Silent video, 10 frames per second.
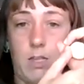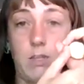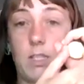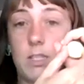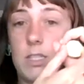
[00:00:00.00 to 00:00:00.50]

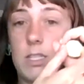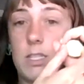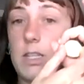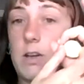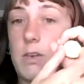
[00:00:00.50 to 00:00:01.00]
you can just see
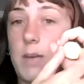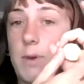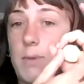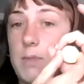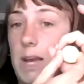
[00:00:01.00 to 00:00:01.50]
that, okay,
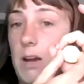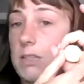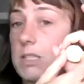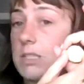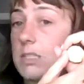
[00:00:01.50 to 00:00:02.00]
maybe some air
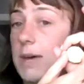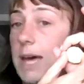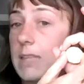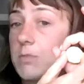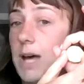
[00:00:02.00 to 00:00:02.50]
can still pass